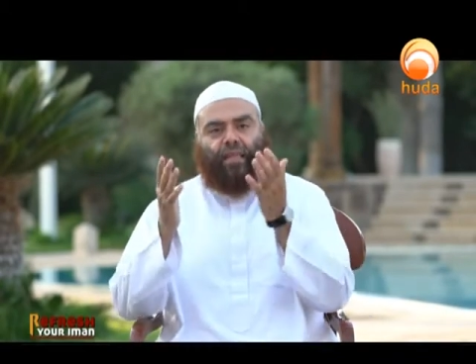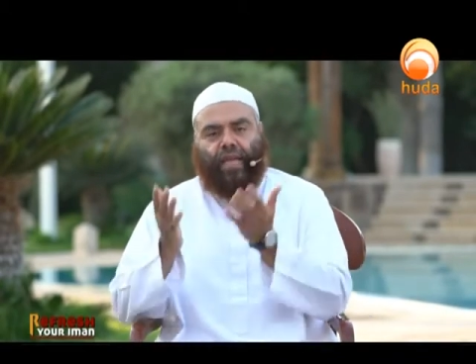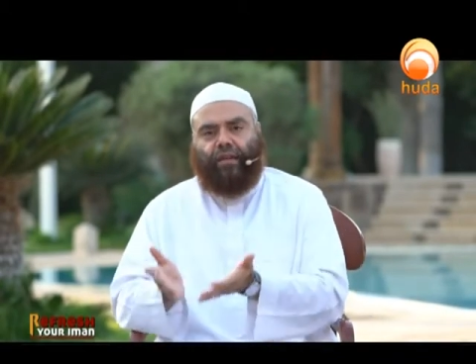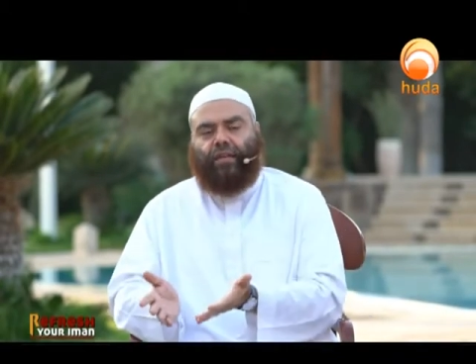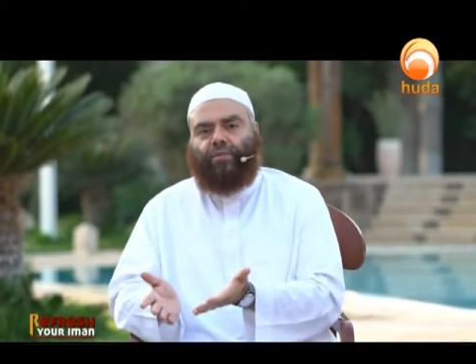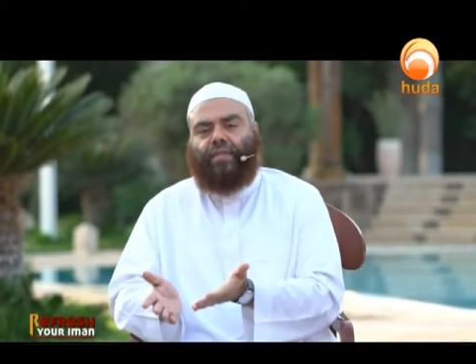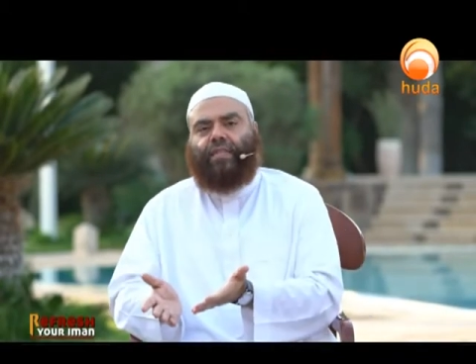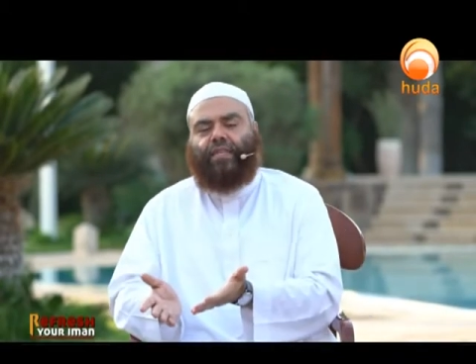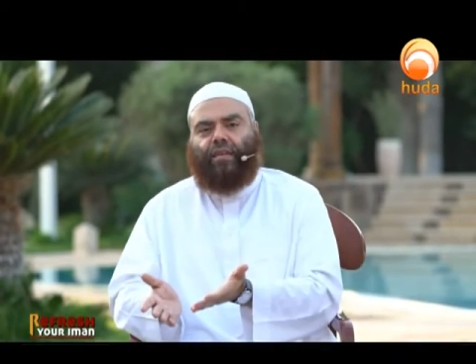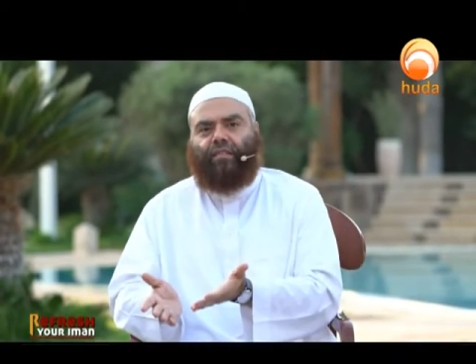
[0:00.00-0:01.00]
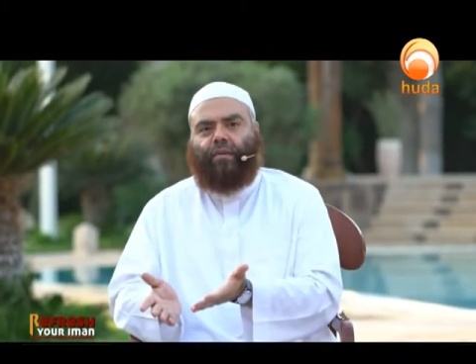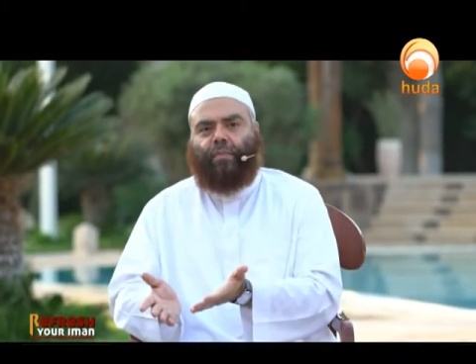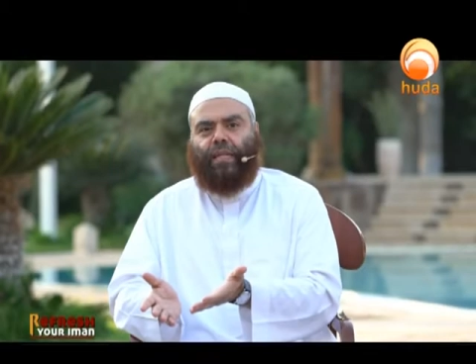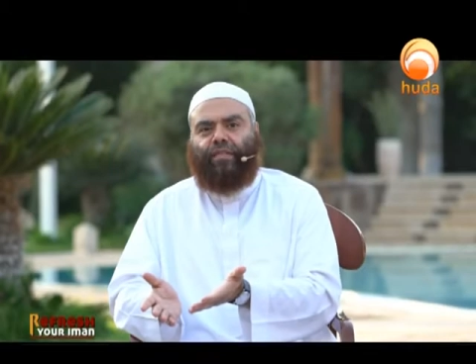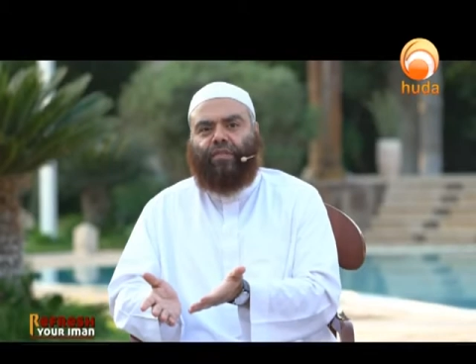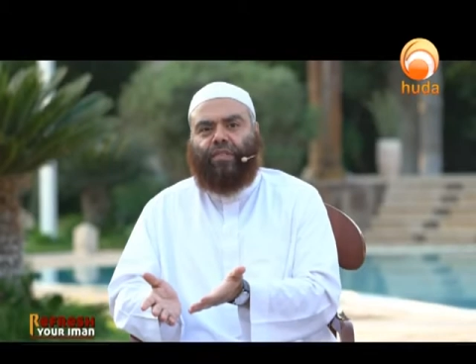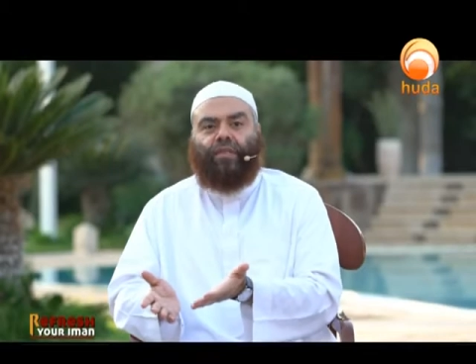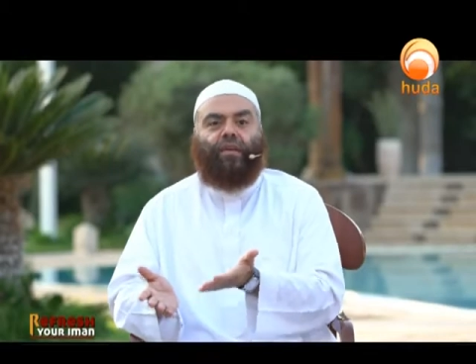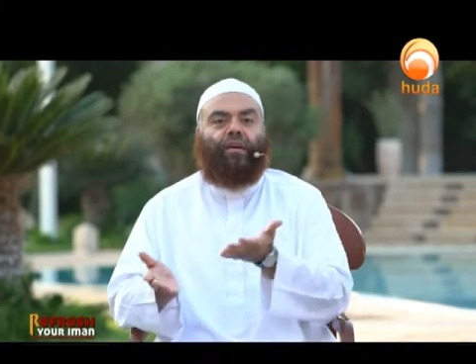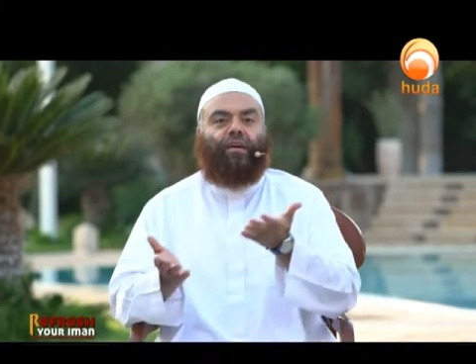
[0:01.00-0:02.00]
The characteristics of the
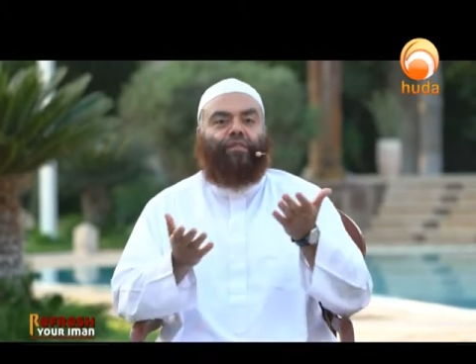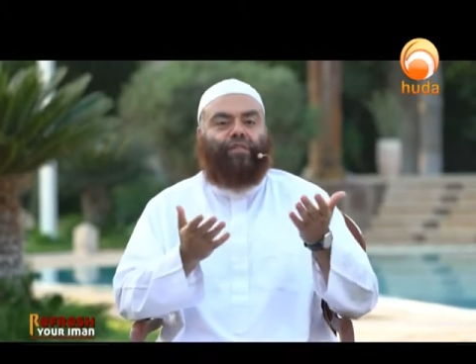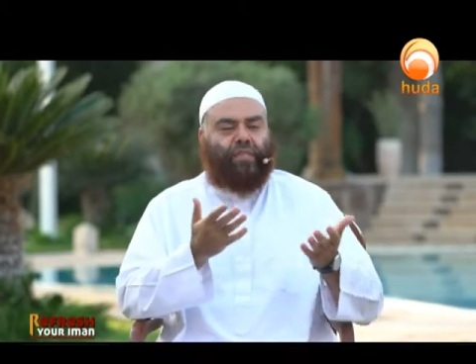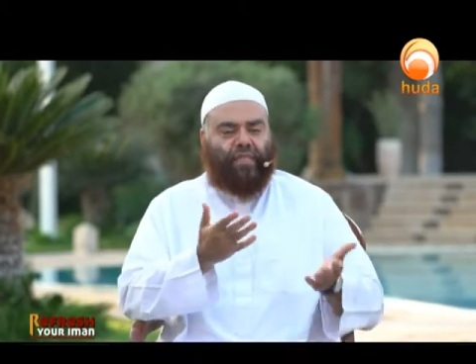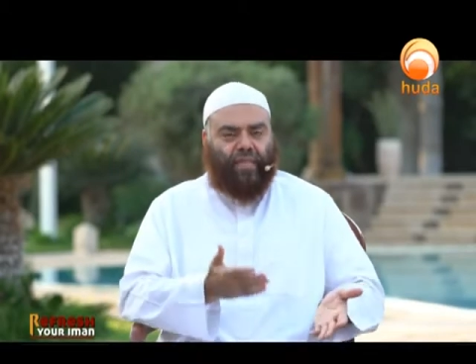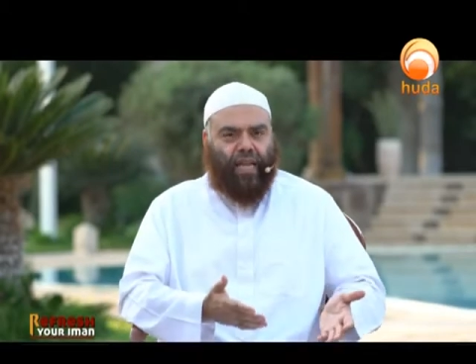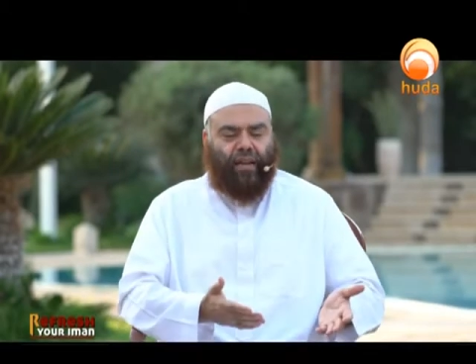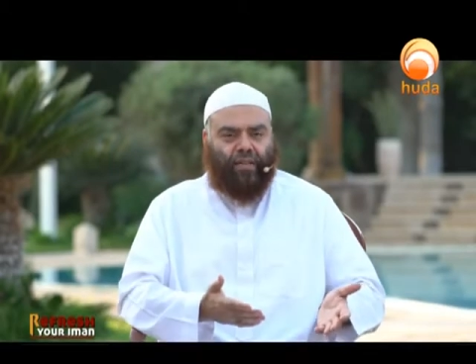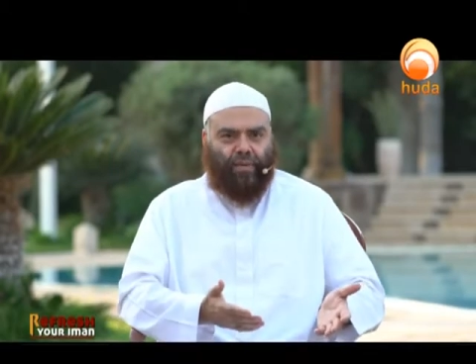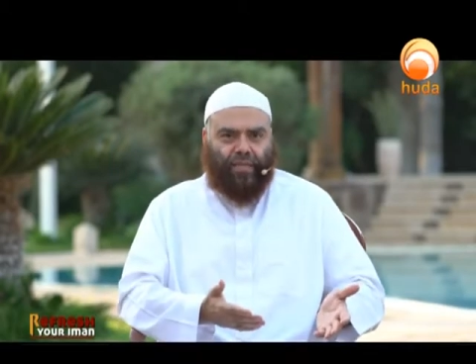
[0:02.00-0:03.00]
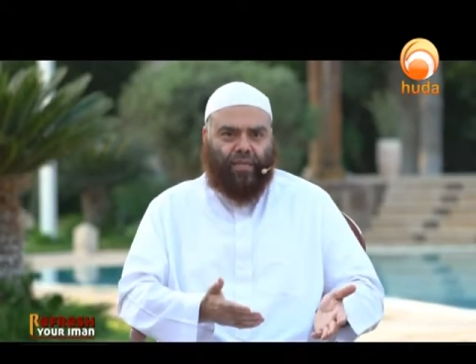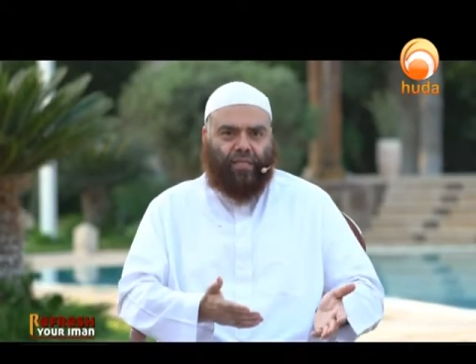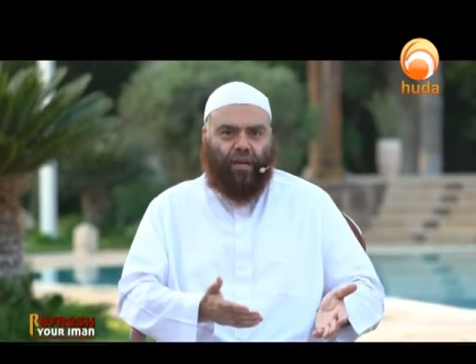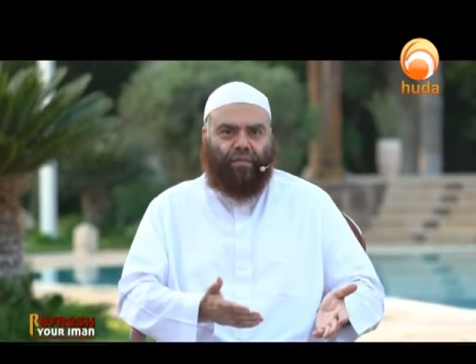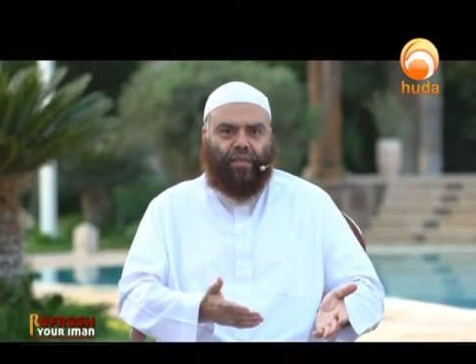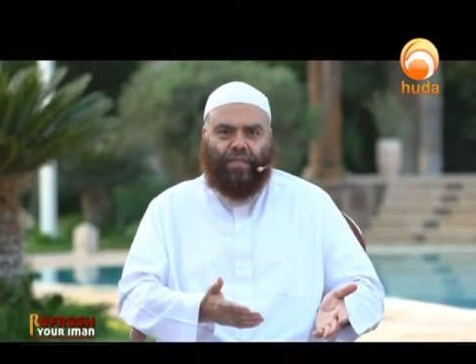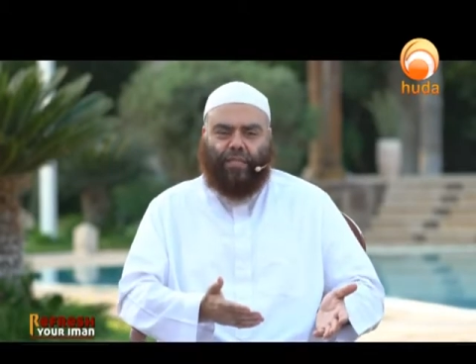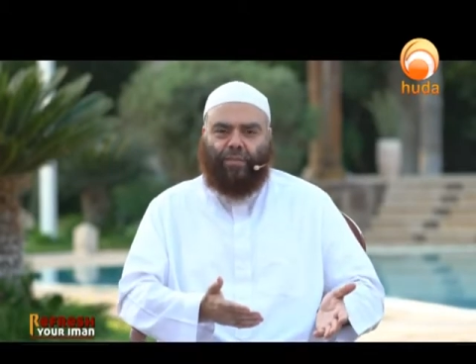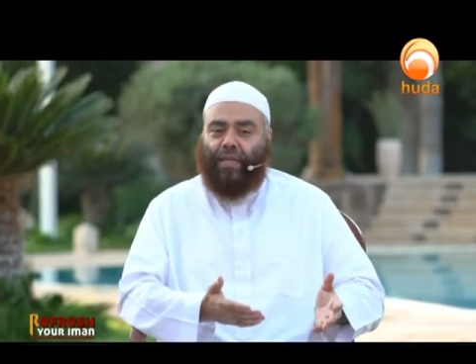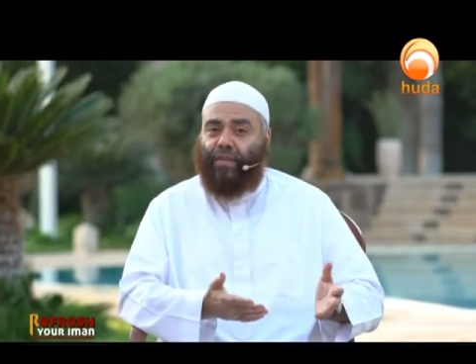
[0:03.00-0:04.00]
believers versus the characteristics of the
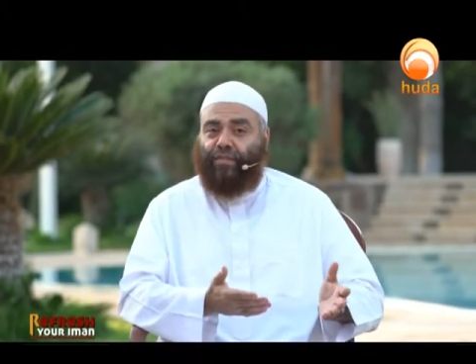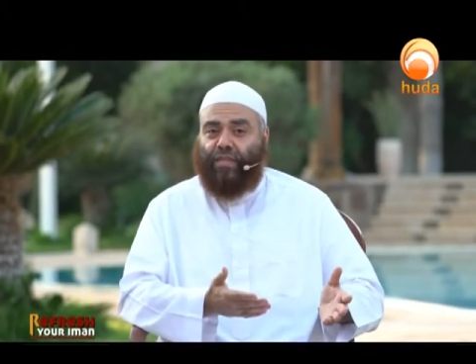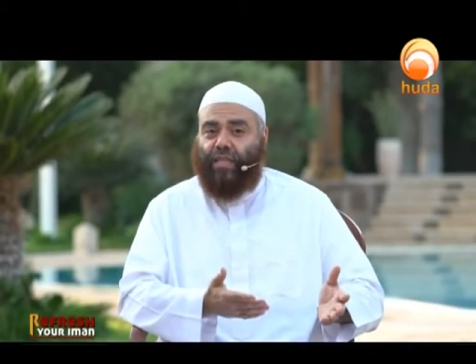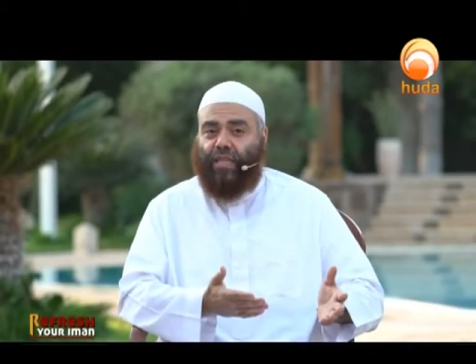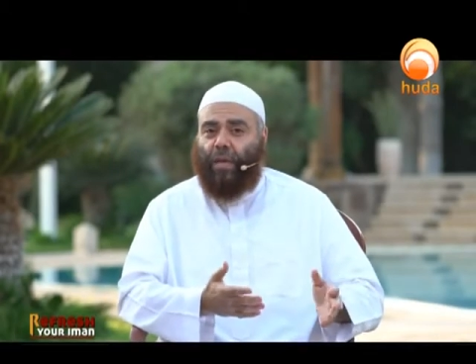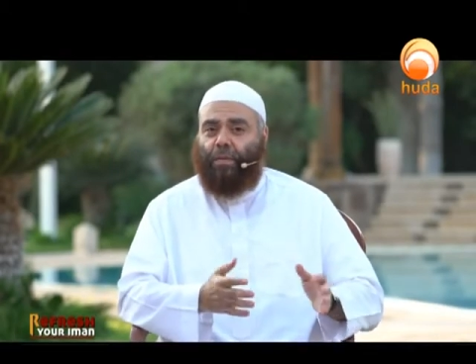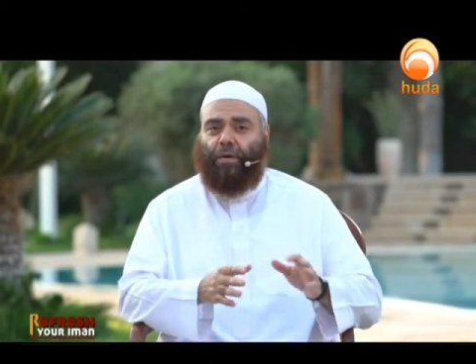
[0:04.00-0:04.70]
disbelievers and the